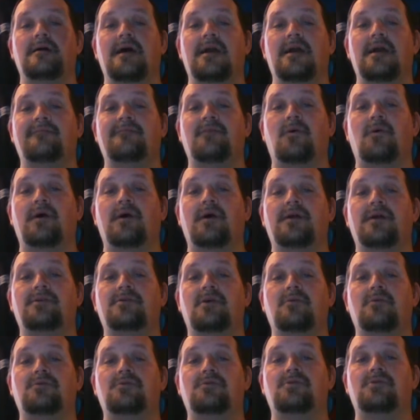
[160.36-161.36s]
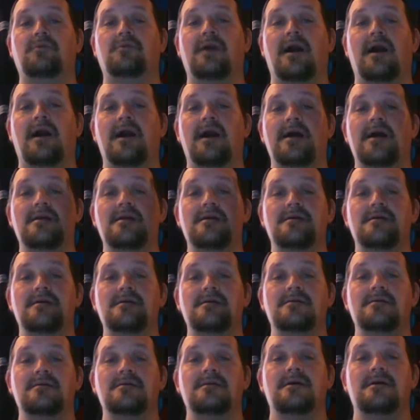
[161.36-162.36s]
NFL Head Coach 09.
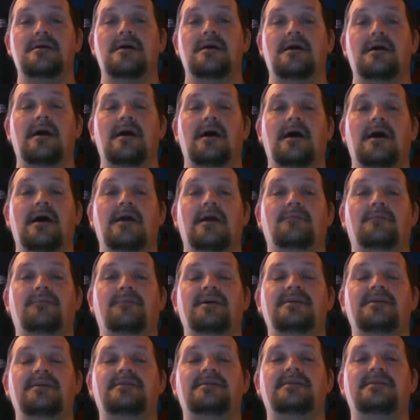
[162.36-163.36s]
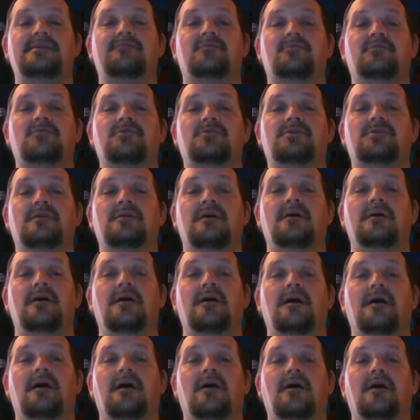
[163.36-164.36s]
And the PC version
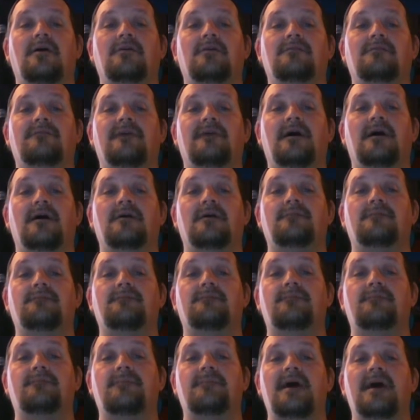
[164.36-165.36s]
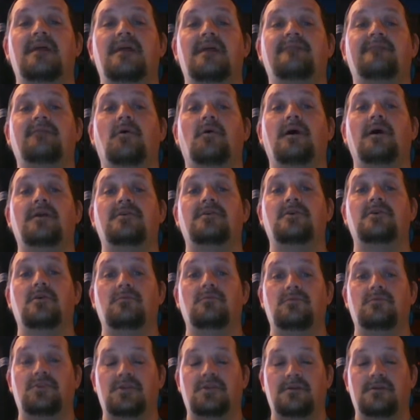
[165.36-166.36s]
of NFL Head
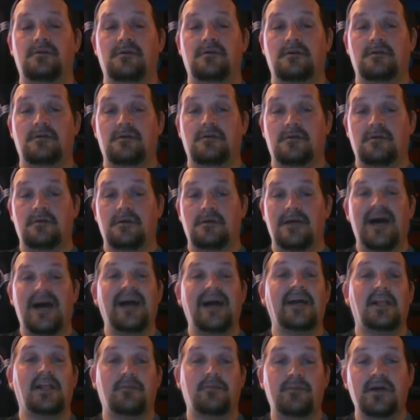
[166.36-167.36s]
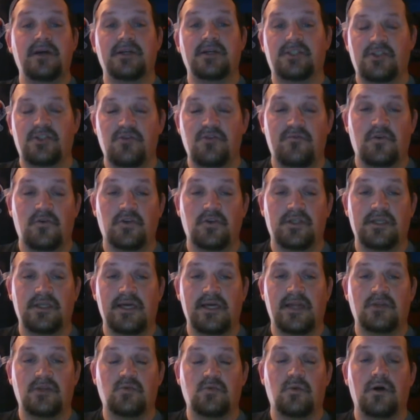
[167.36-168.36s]
Coach. I got the PS2 version of
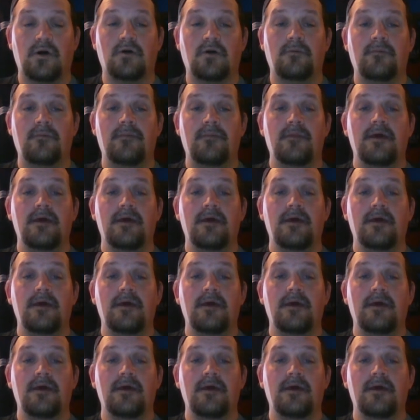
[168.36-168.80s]
that as well.